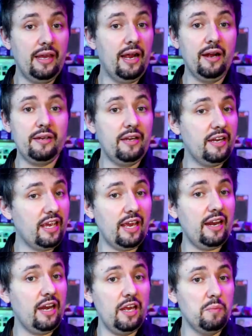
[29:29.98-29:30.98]
They aren't going to get
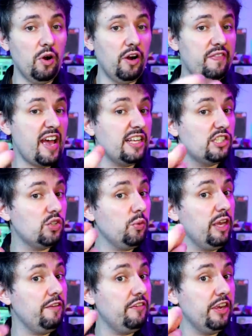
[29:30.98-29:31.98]
any more of that
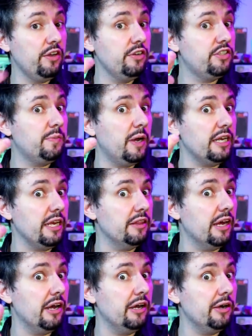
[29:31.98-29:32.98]
sweet Fuse money,
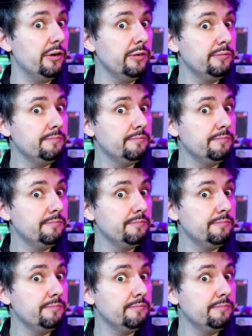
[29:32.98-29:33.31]
though.